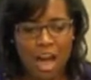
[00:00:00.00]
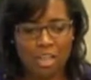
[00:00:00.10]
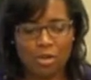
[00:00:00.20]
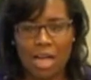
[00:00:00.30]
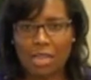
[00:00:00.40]

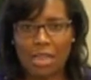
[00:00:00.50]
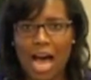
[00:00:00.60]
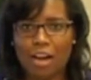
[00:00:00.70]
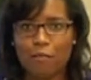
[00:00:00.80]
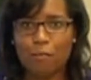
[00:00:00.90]
under a
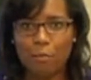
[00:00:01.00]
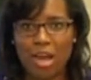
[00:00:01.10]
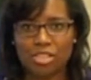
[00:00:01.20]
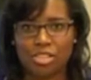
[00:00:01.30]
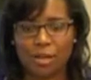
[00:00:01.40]
lot of
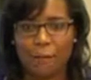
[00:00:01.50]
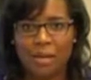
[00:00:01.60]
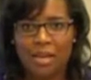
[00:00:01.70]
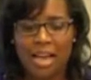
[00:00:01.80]
pressure.